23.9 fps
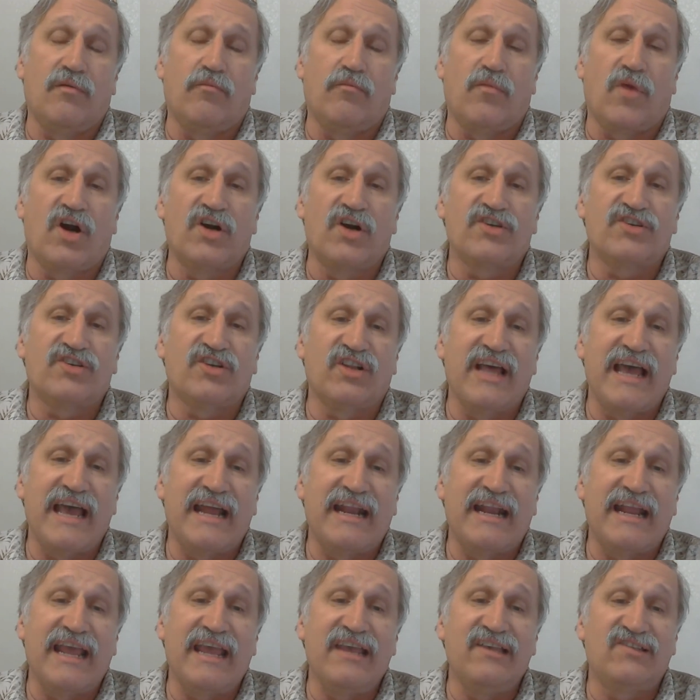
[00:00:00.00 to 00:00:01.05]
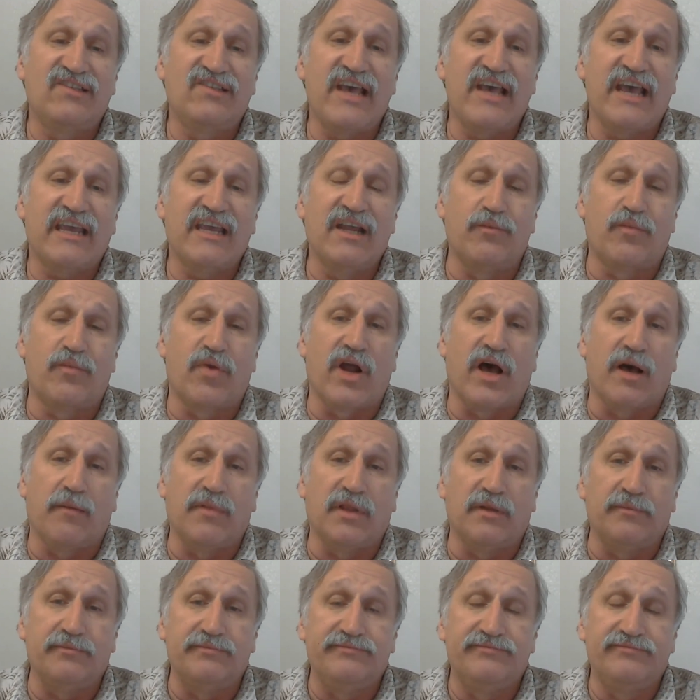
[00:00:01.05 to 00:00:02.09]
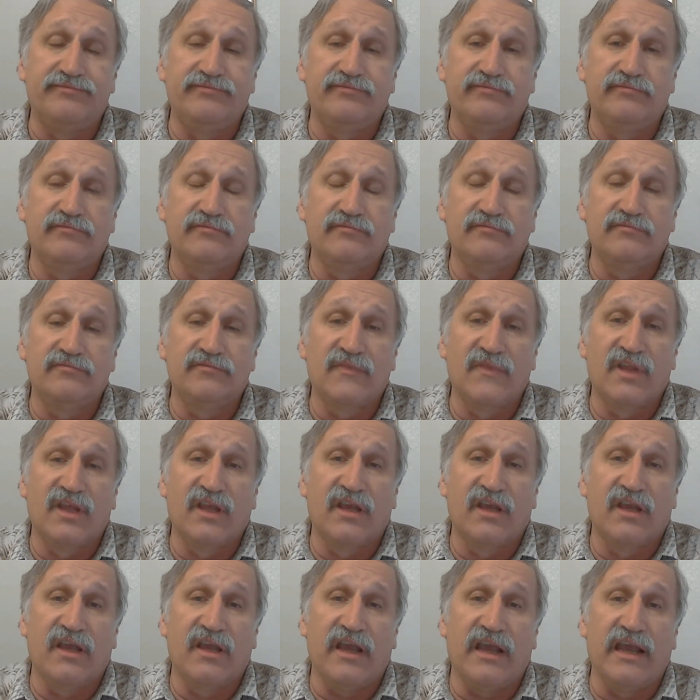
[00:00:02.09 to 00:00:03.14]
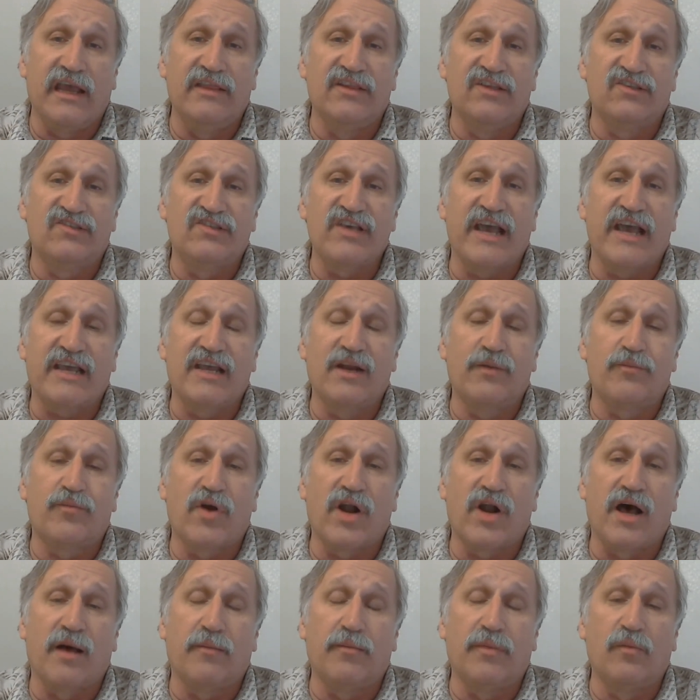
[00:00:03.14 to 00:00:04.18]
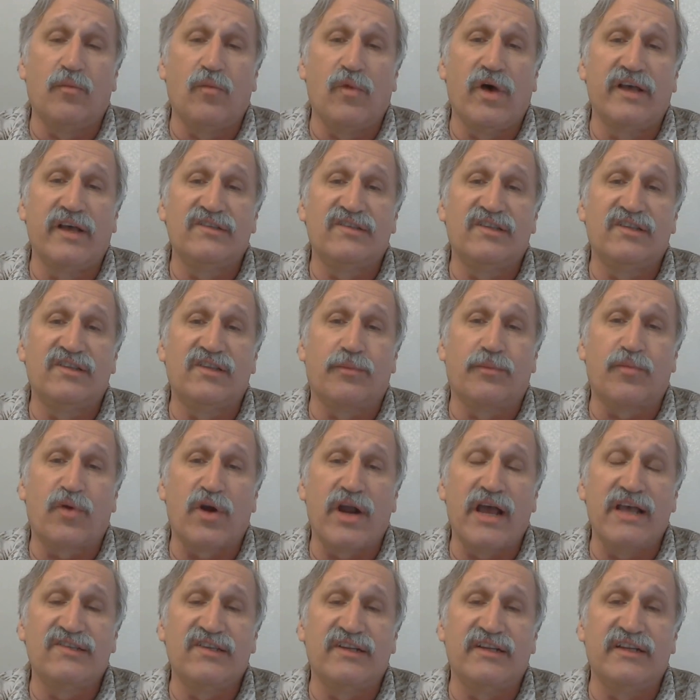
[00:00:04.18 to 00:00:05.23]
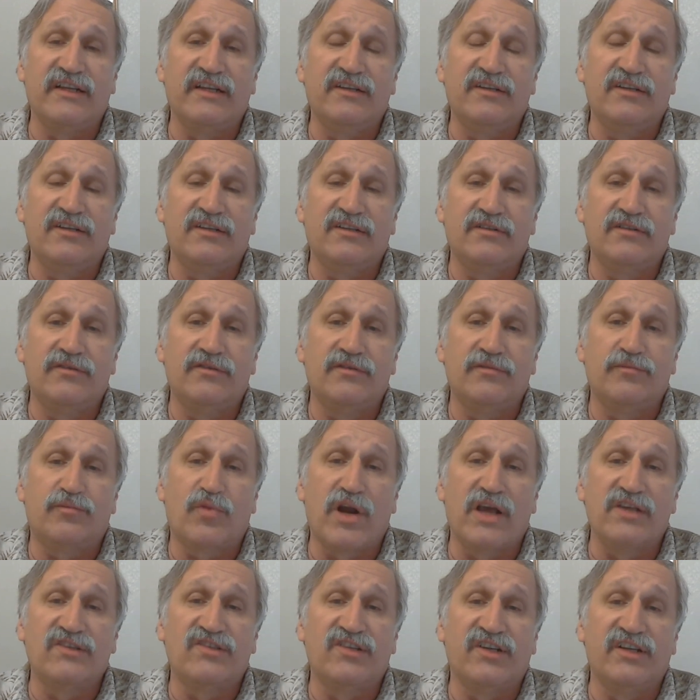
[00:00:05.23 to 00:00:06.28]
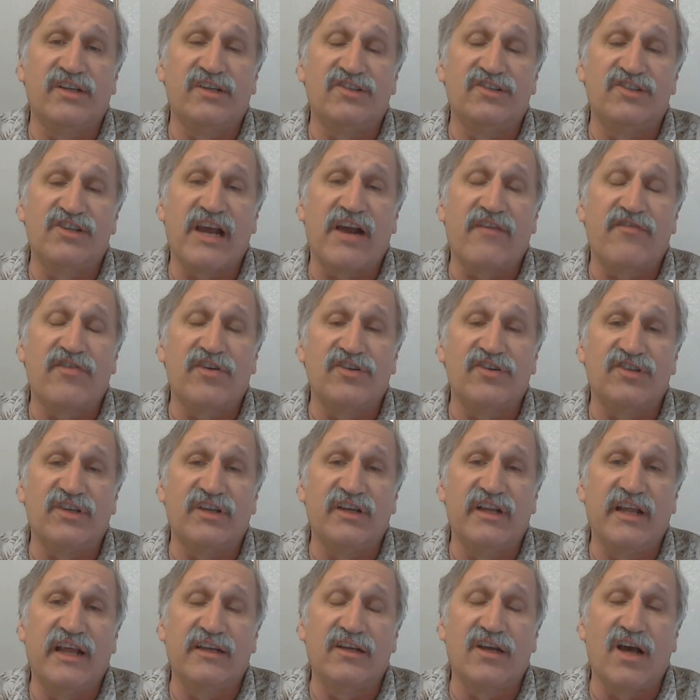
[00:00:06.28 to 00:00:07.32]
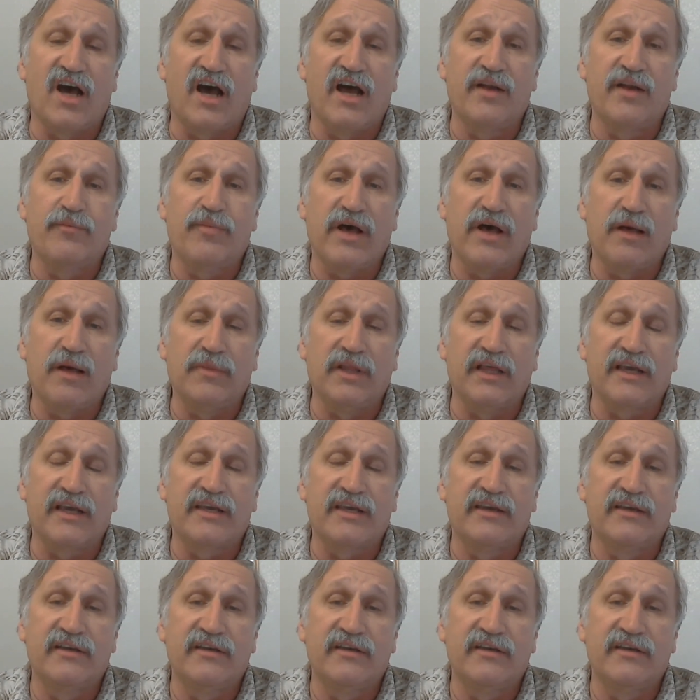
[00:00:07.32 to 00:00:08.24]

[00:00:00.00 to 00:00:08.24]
Marshall had a second problem. And the second problem was that the President Jefferson, had gone public